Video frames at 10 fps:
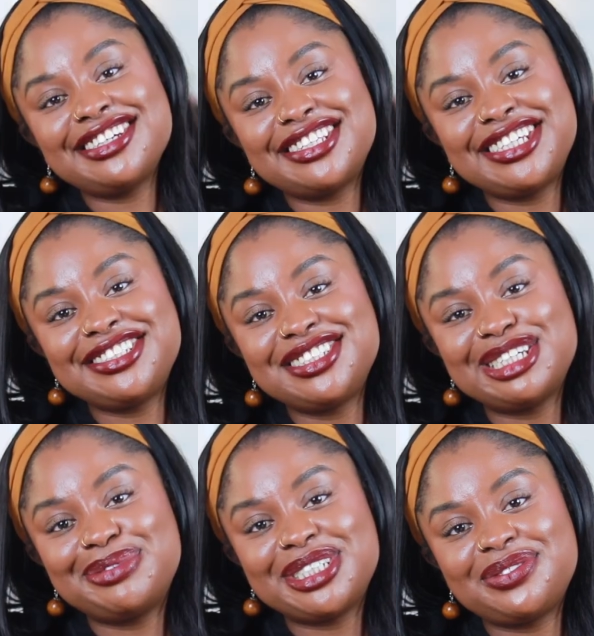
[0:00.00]
Y'all, thank you
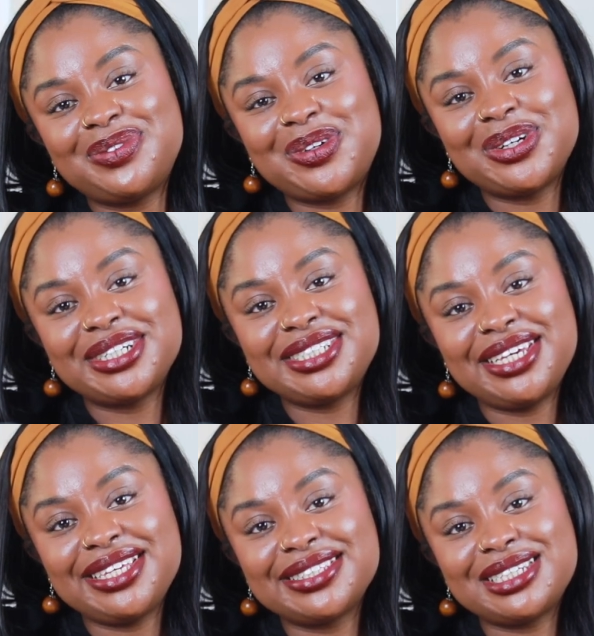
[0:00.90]
so much for
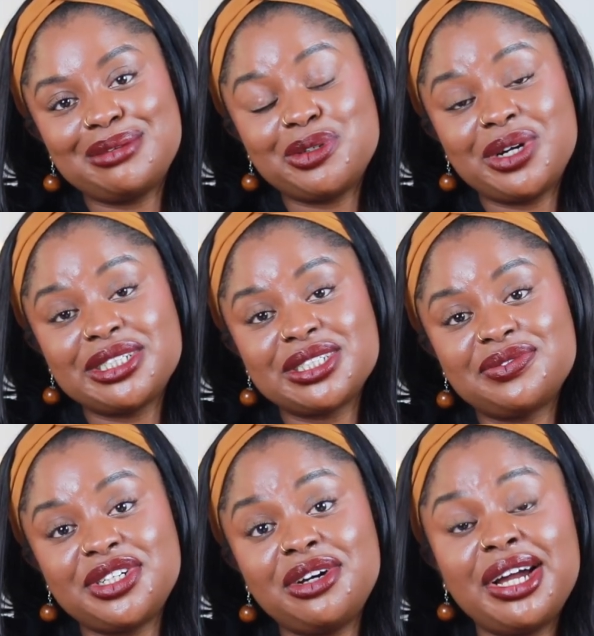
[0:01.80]
taking the time to watch this video.